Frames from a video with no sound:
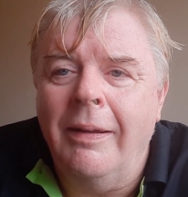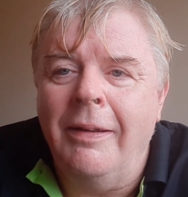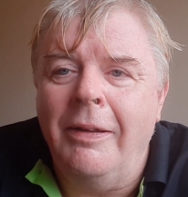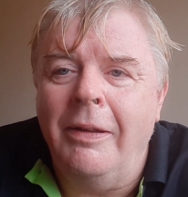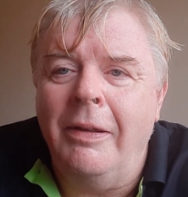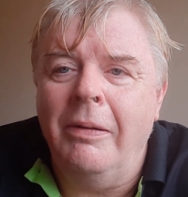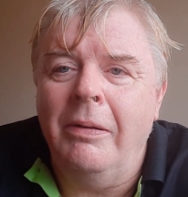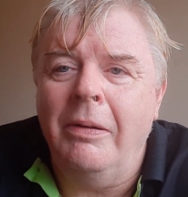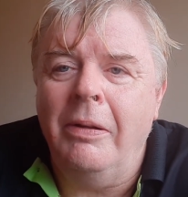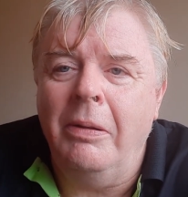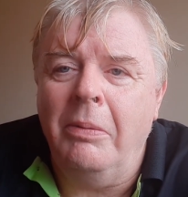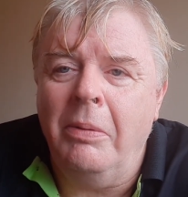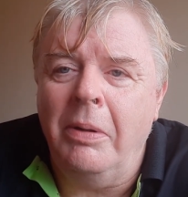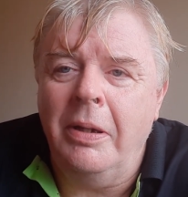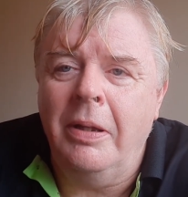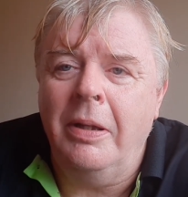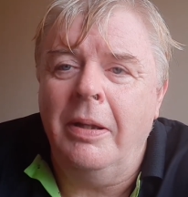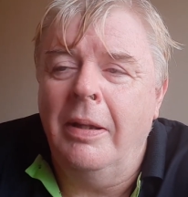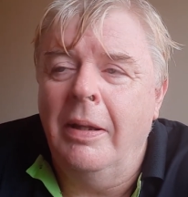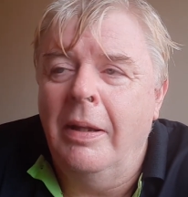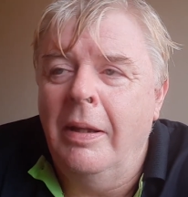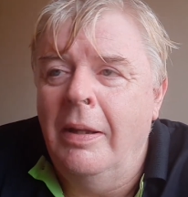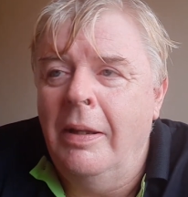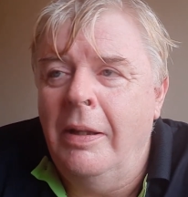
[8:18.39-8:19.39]
You want
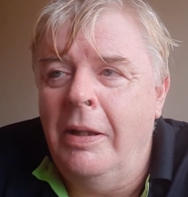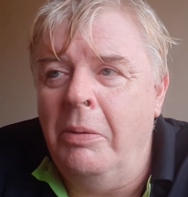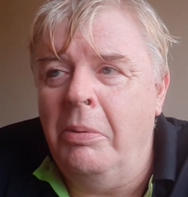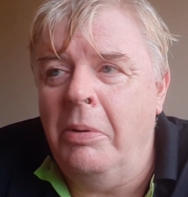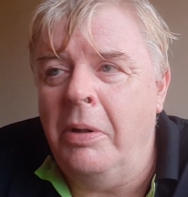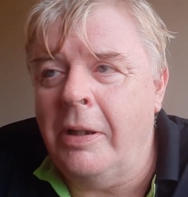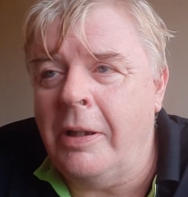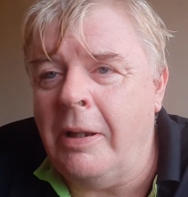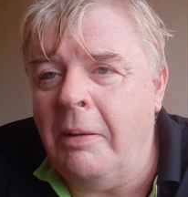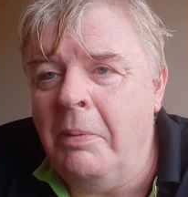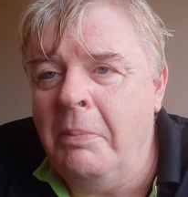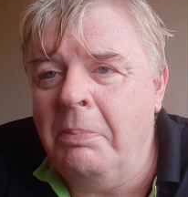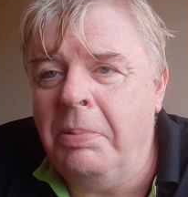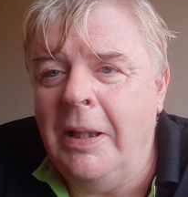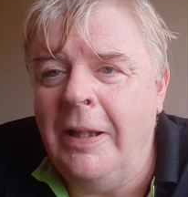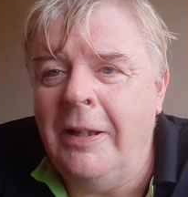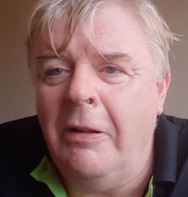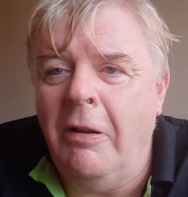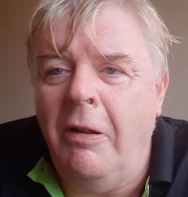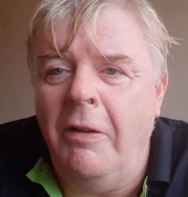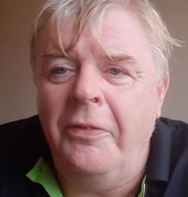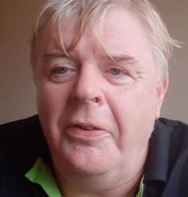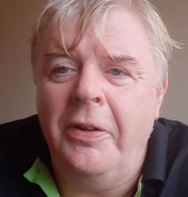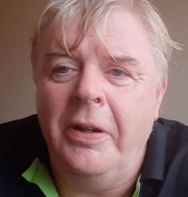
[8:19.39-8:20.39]
to come and play
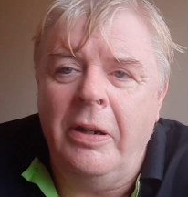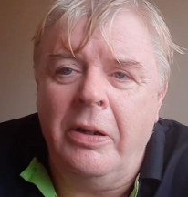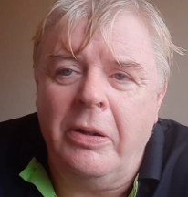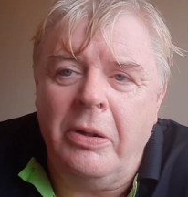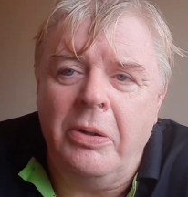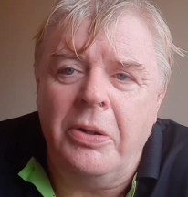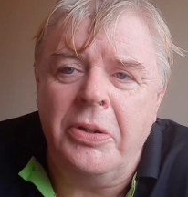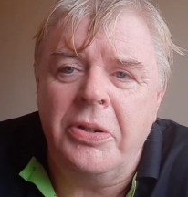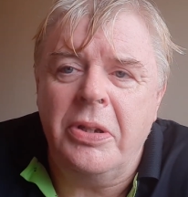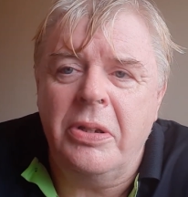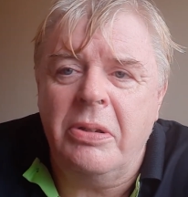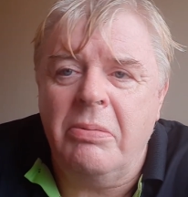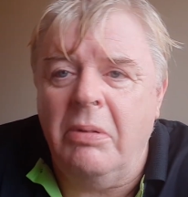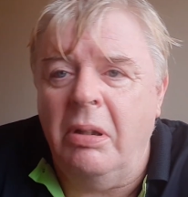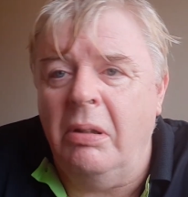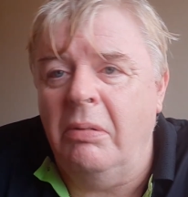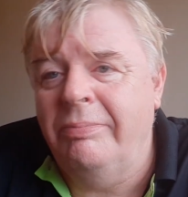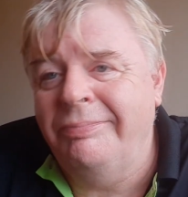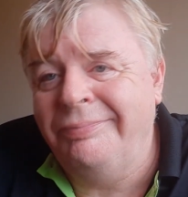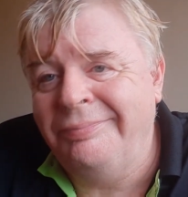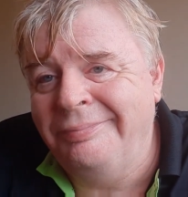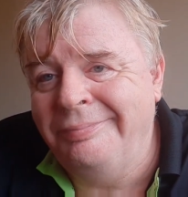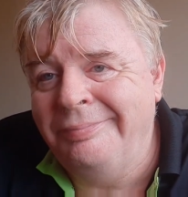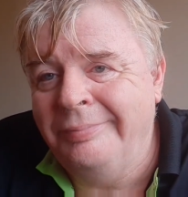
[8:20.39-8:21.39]
golf on our courses? Well,
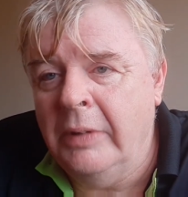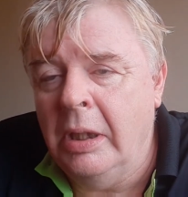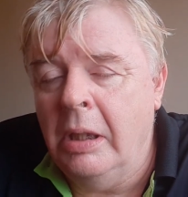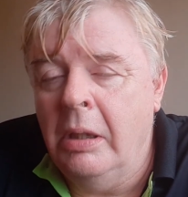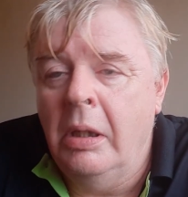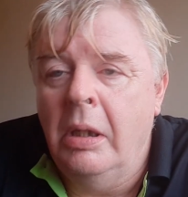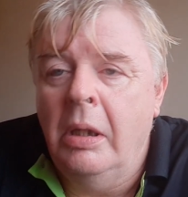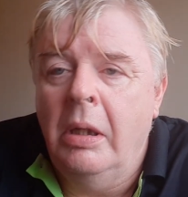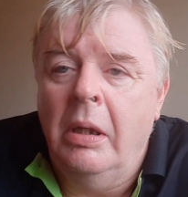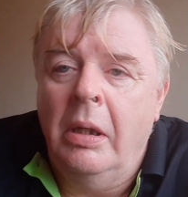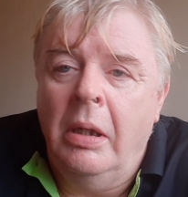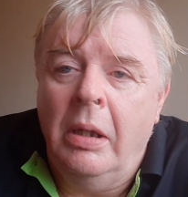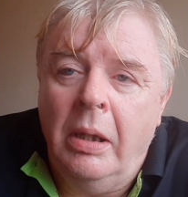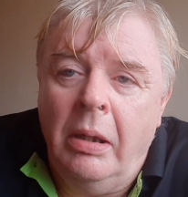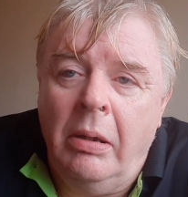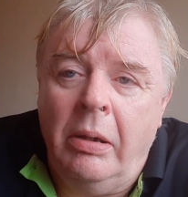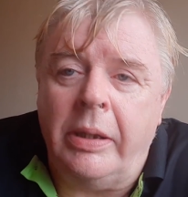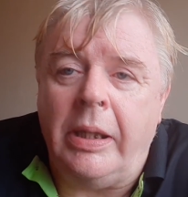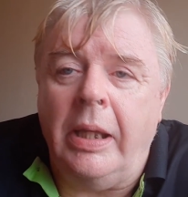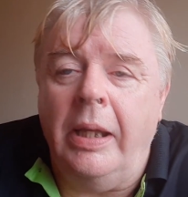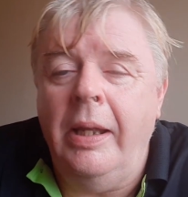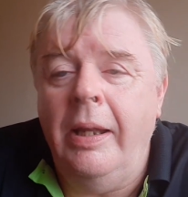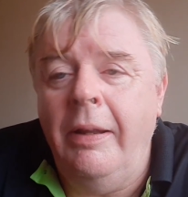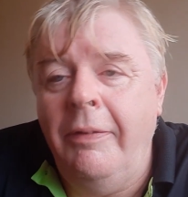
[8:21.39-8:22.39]

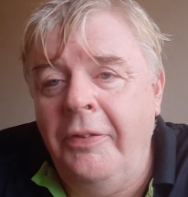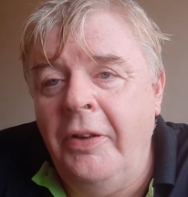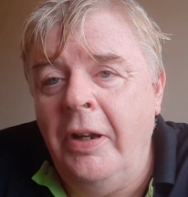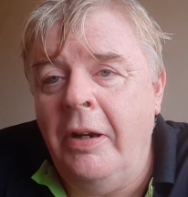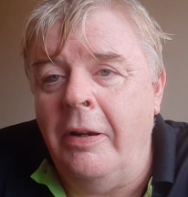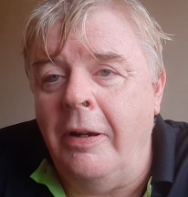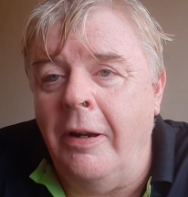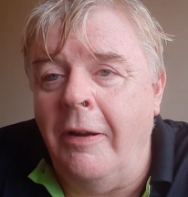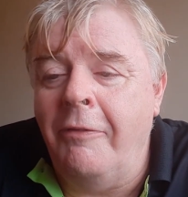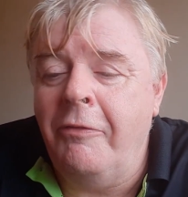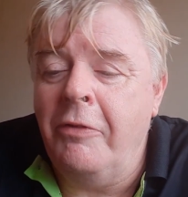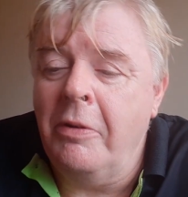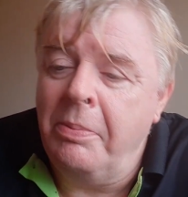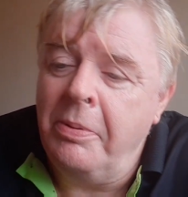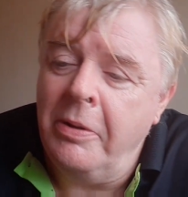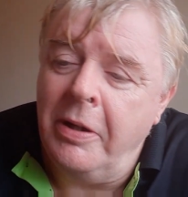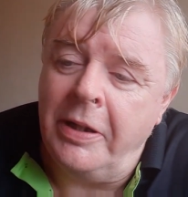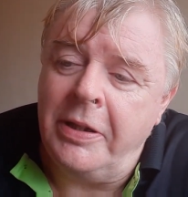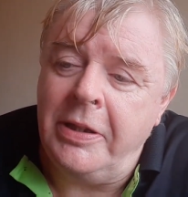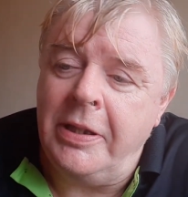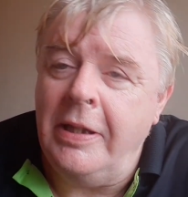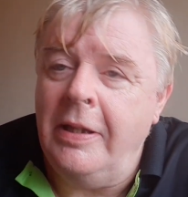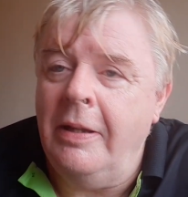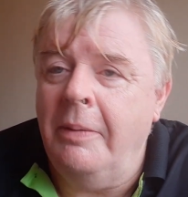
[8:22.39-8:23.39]
okay, fair enough. We'll put a
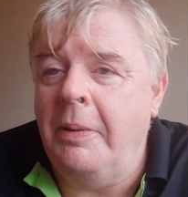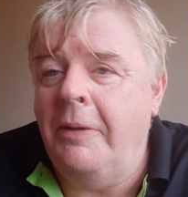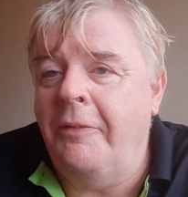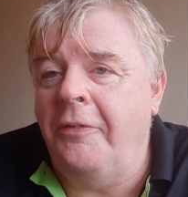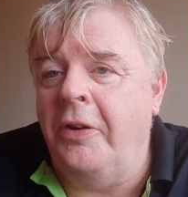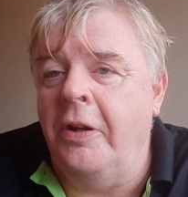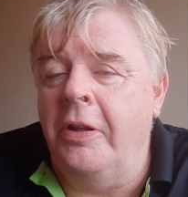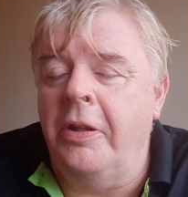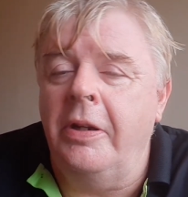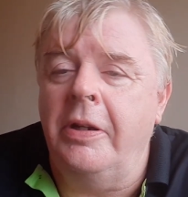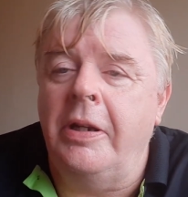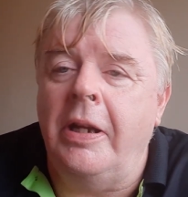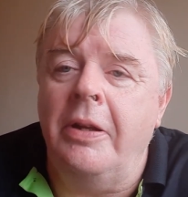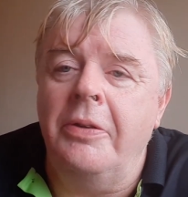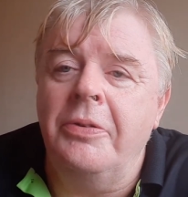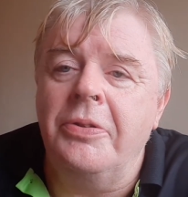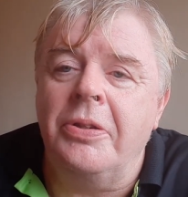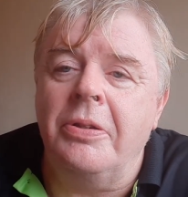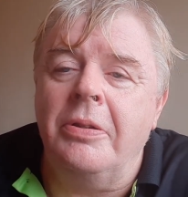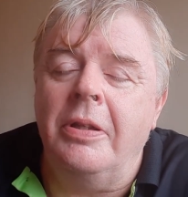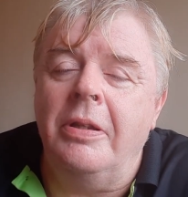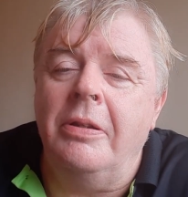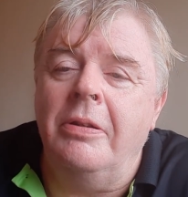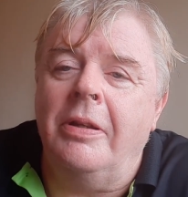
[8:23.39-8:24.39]
tee a bit further down
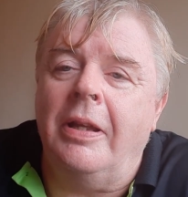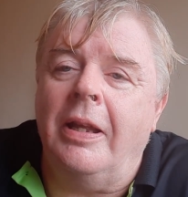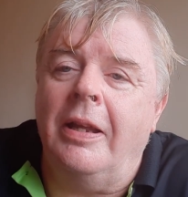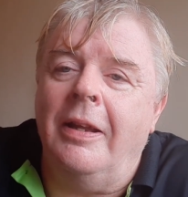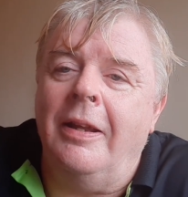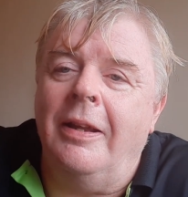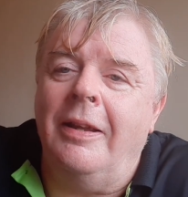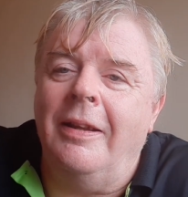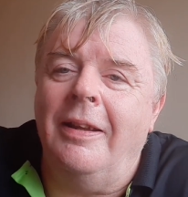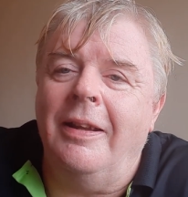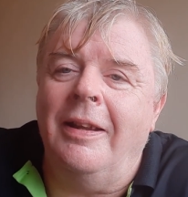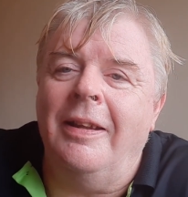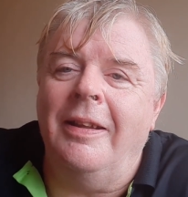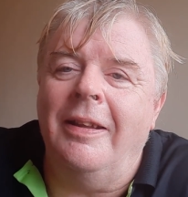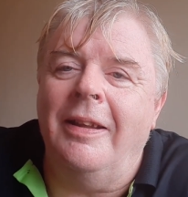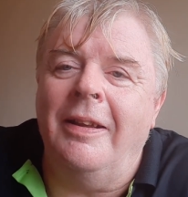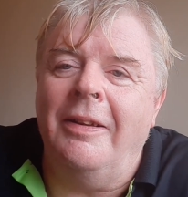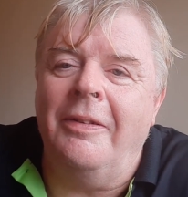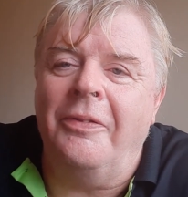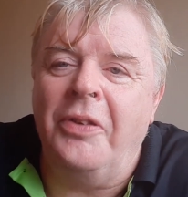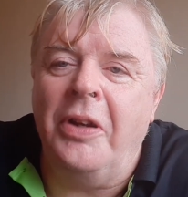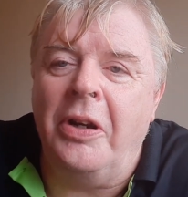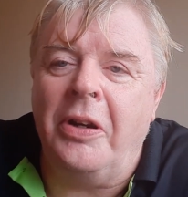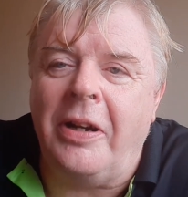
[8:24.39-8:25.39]
so that you get
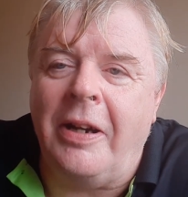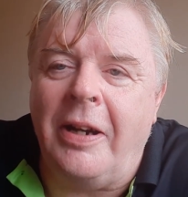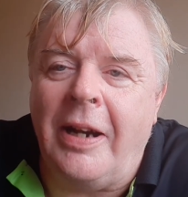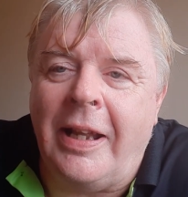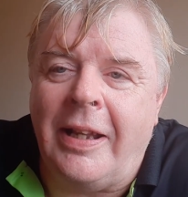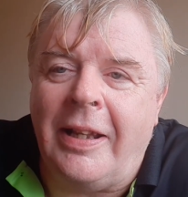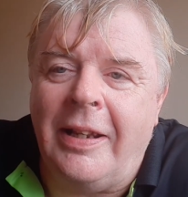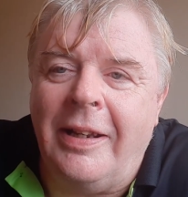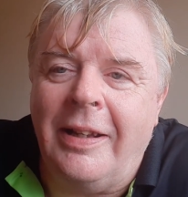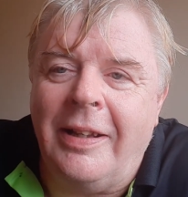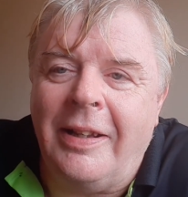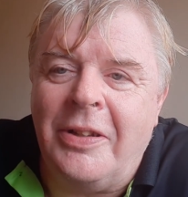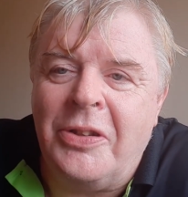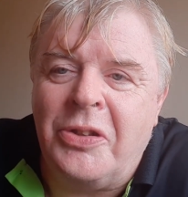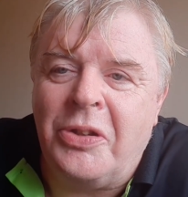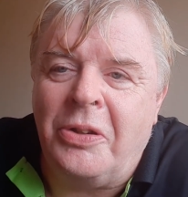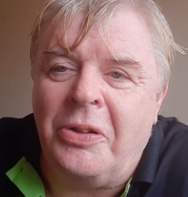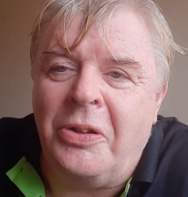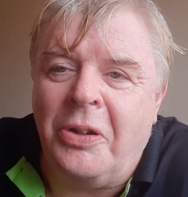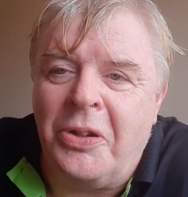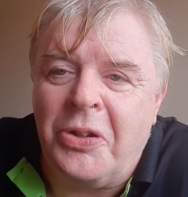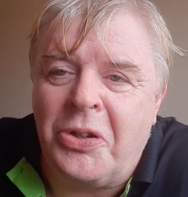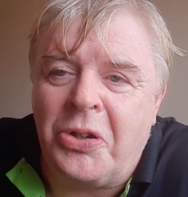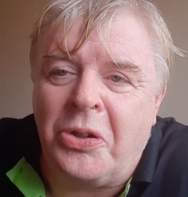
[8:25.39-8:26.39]
a fair crack at it because you're
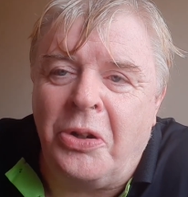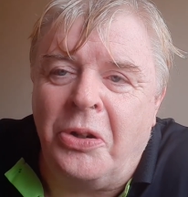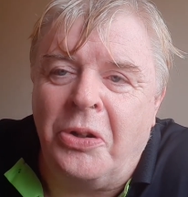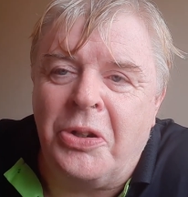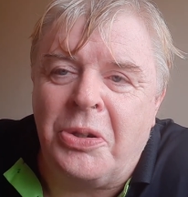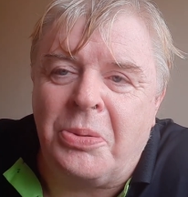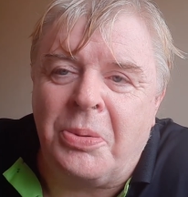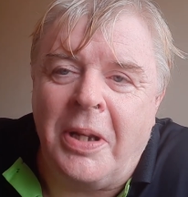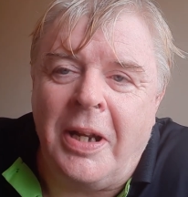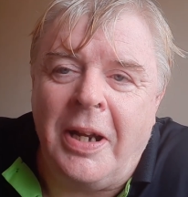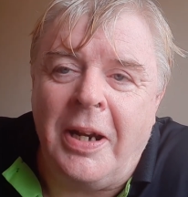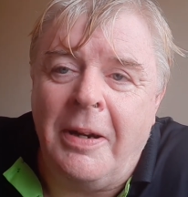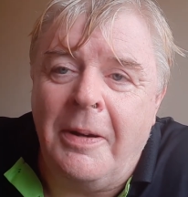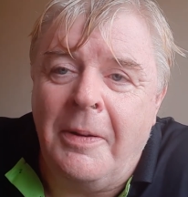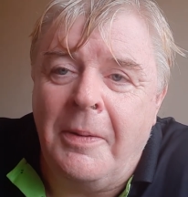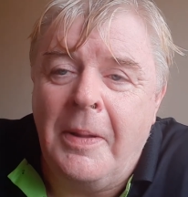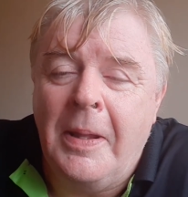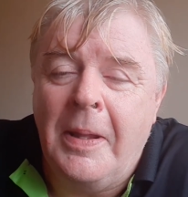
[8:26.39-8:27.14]
not as strong as we are.